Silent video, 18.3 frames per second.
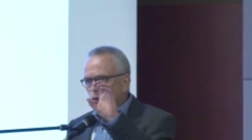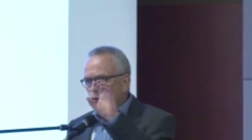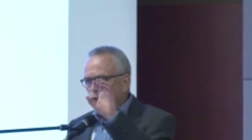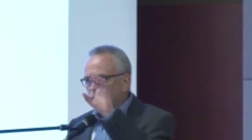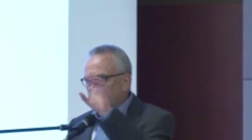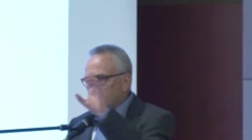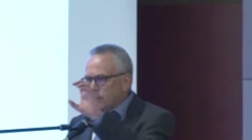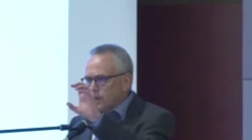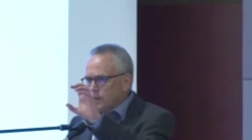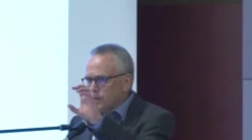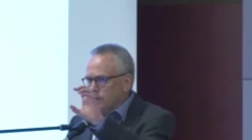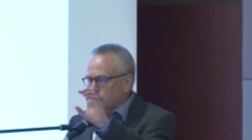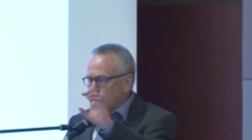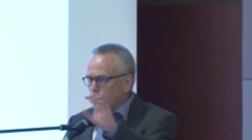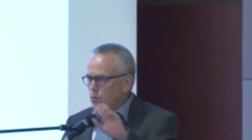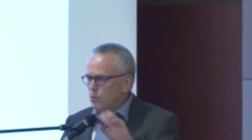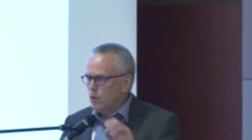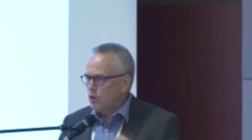with his
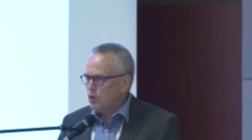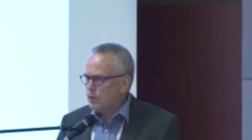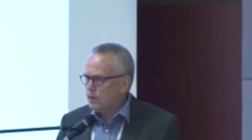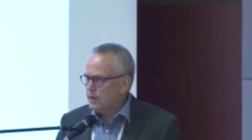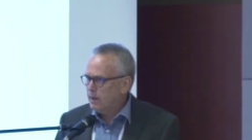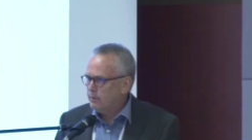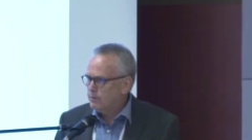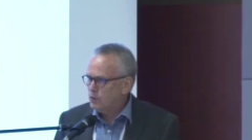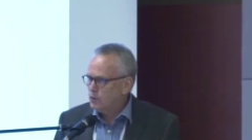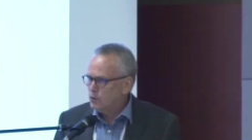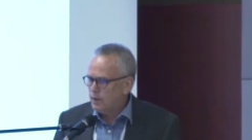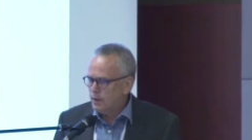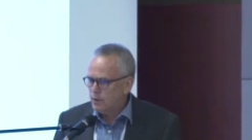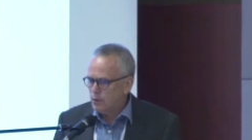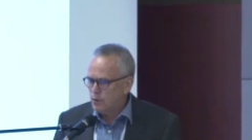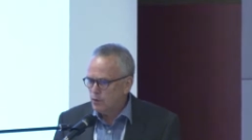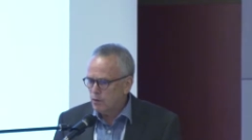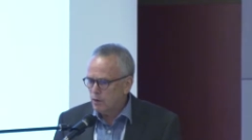tumor comes to
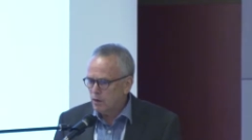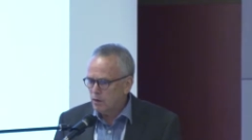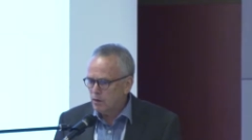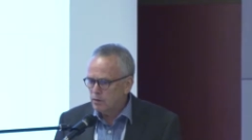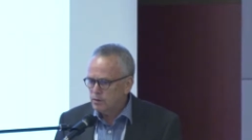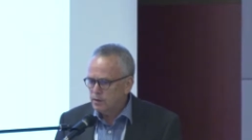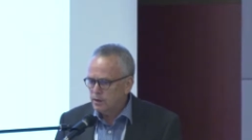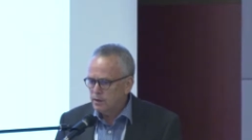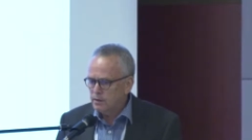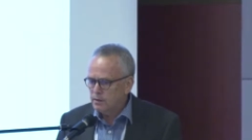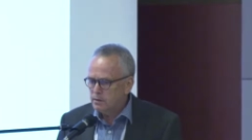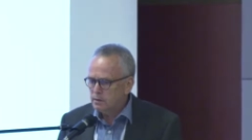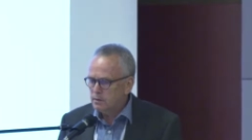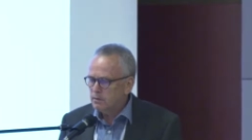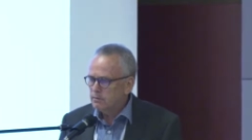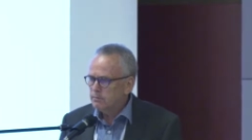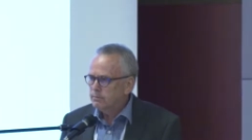the urologist